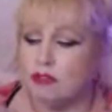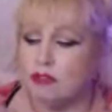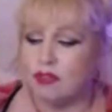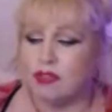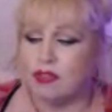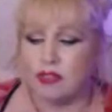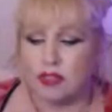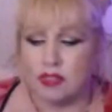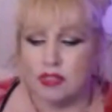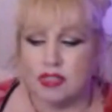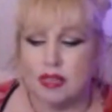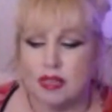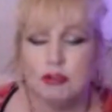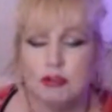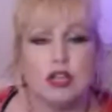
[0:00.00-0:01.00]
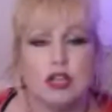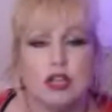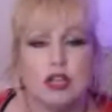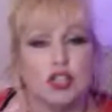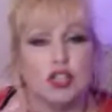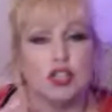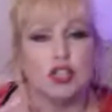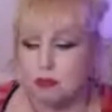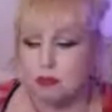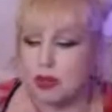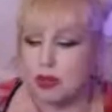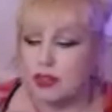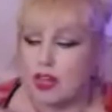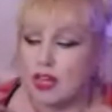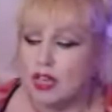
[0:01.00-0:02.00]
mothers, conception,
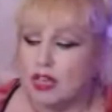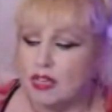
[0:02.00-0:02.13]
childbirth.